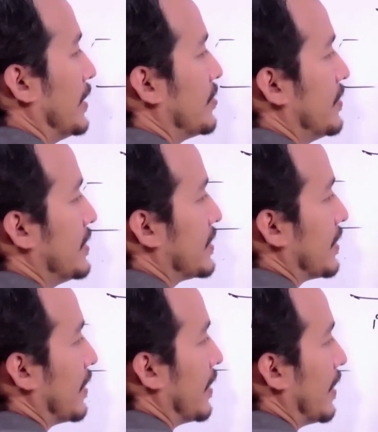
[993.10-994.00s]
students?
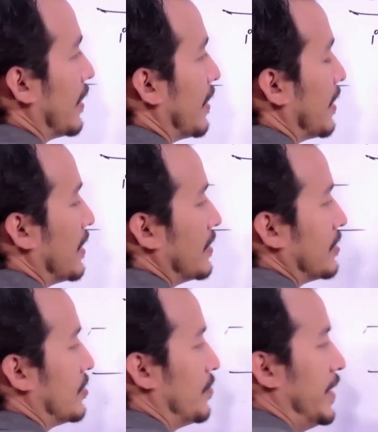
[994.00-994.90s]

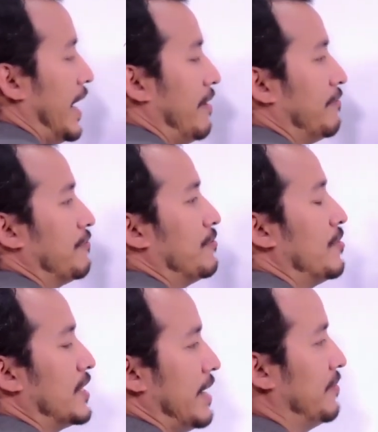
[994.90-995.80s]
So we have 4
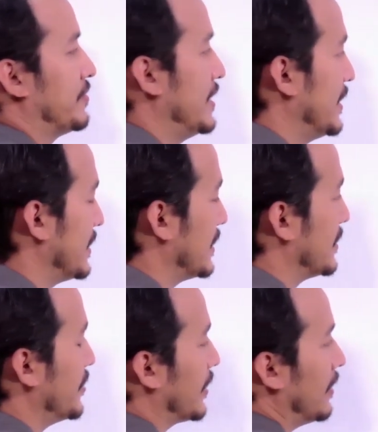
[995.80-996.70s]
types of sentences.
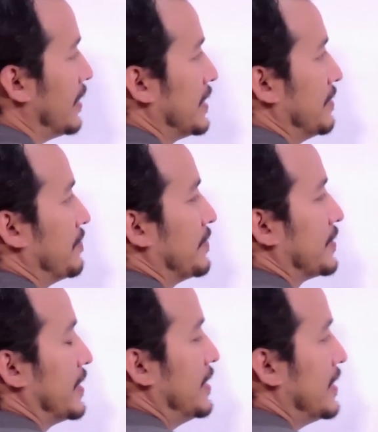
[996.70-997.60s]
Declarative
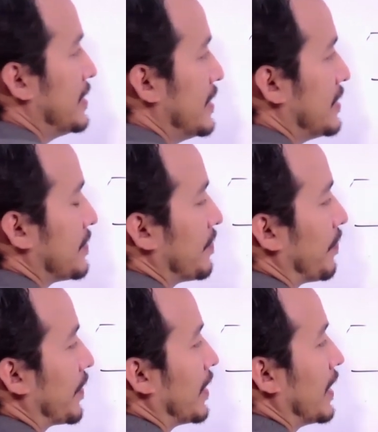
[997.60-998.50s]
sentences
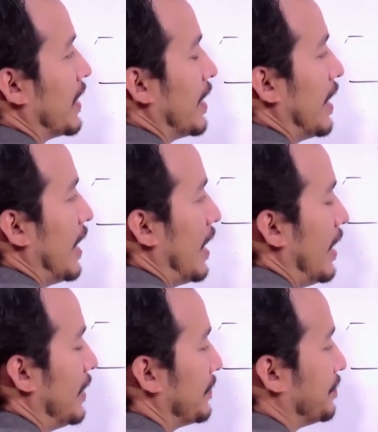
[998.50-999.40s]
are,